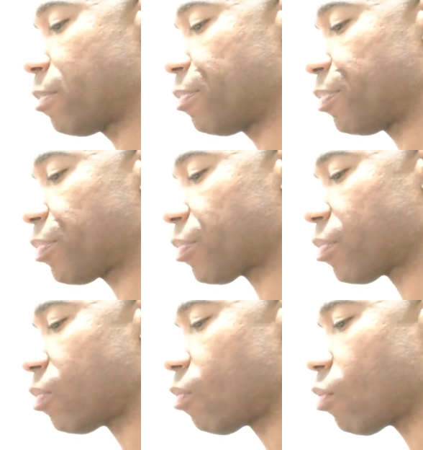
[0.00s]

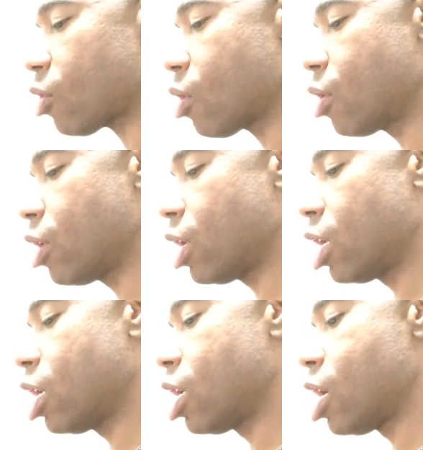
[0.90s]

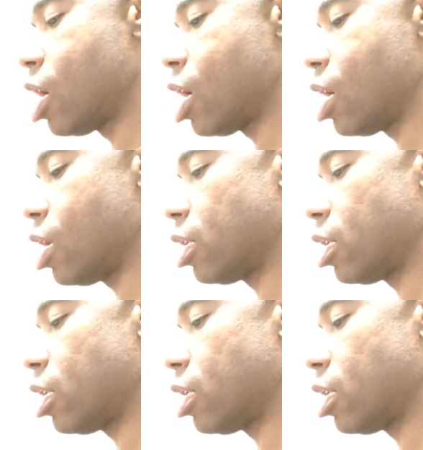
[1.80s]
Nothing is said.